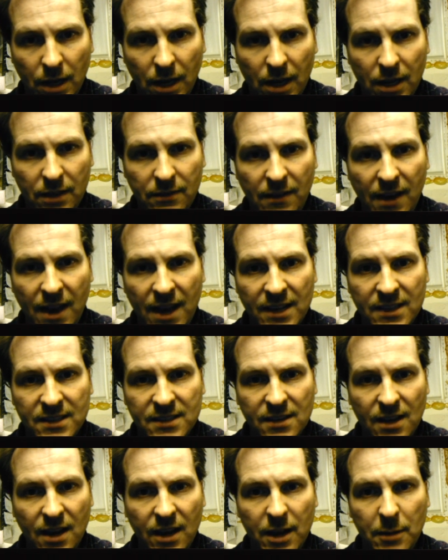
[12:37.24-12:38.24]

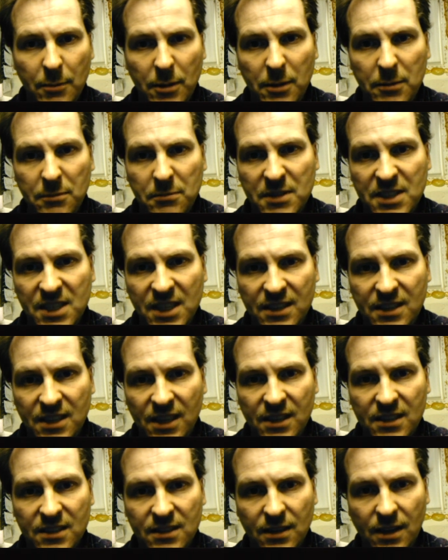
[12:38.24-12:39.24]
Advanced IMM
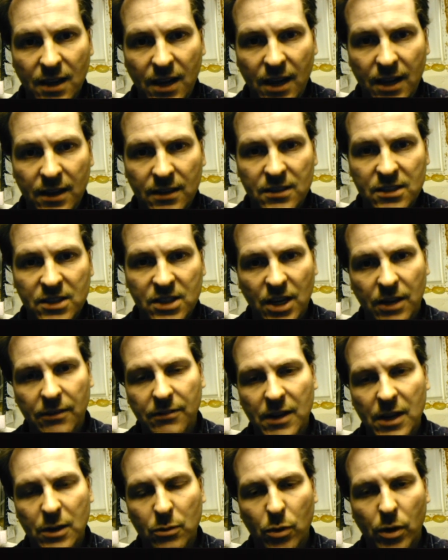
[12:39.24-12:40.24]
settings and
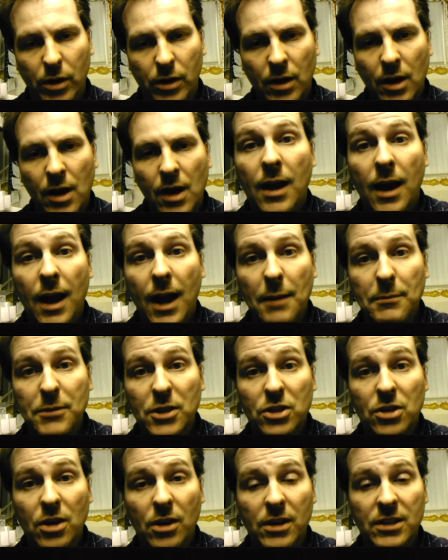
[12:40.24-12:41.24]
save network. I'm
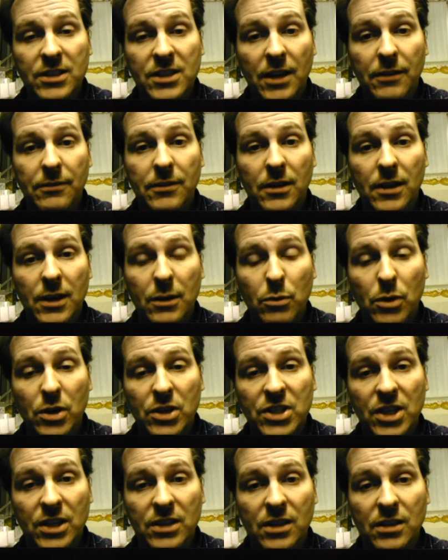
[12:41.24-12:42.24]
just gonna save the network
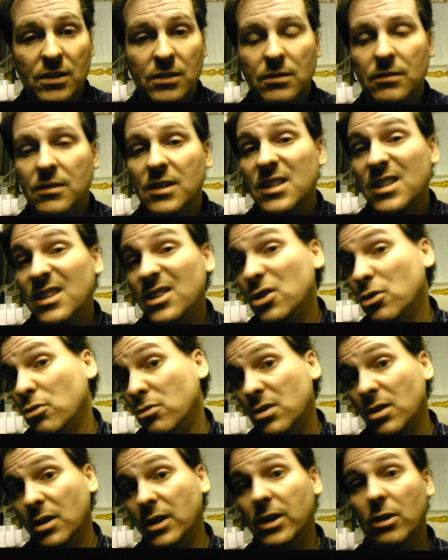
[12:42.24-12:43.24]
settings. This is
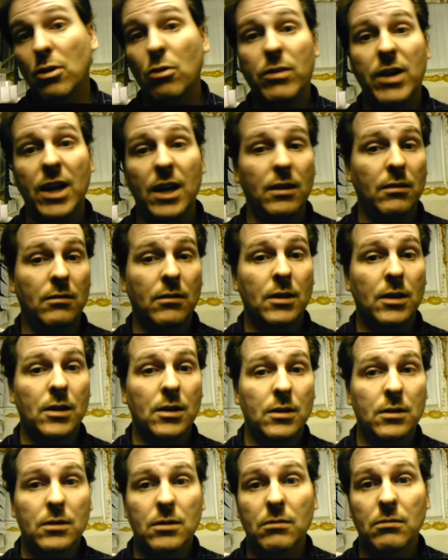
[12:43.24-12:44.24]
usually okay.
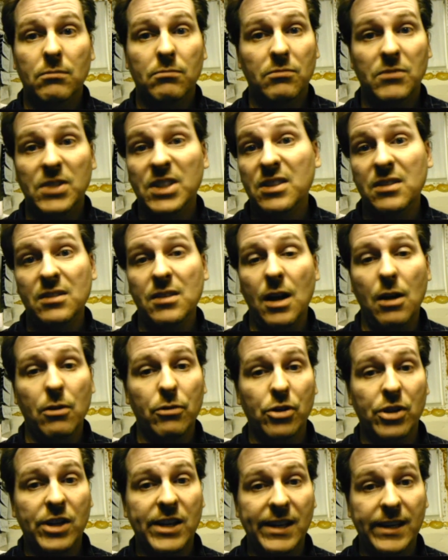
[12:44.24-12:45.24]
So this is how
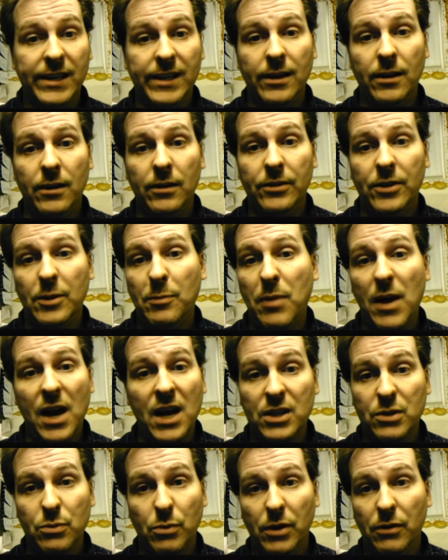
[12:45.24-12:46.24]
you clear the
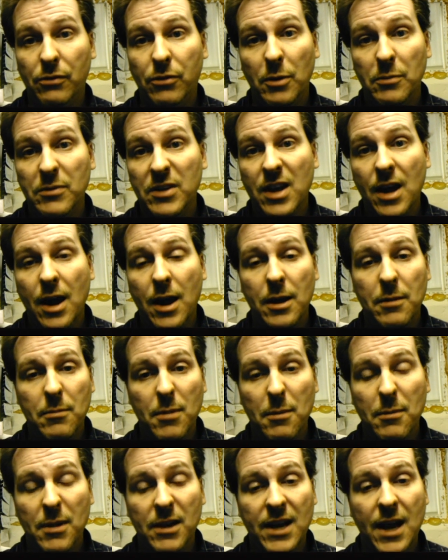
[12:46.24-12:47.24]
password from the
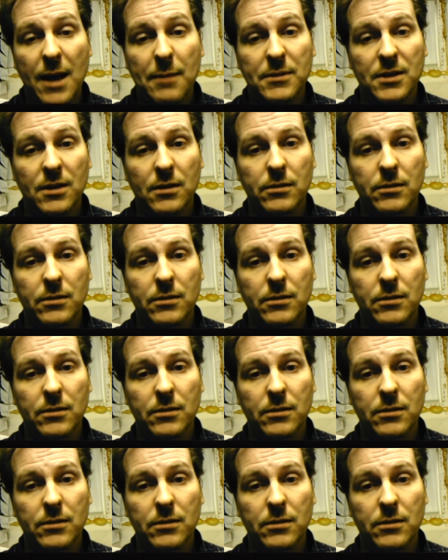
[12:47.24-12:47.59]
IMM adapter.